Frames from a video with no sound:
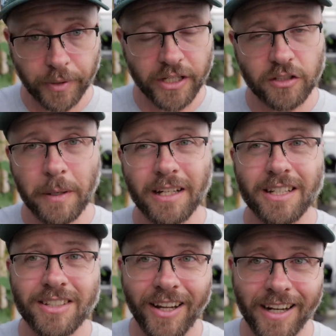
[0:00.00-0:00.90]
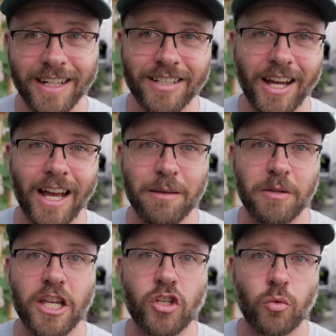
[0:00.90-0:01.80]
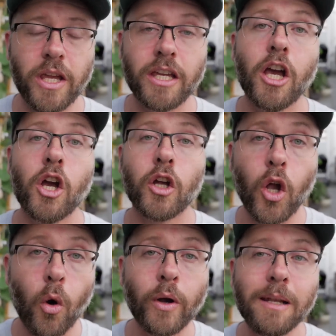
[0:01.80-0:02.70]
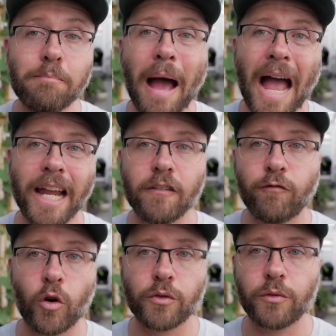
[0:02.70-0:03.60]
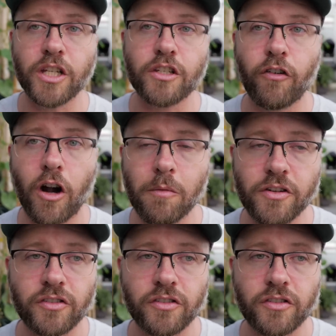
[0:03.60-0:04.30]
But he spent a ton of time each week going back and forth with each farmer.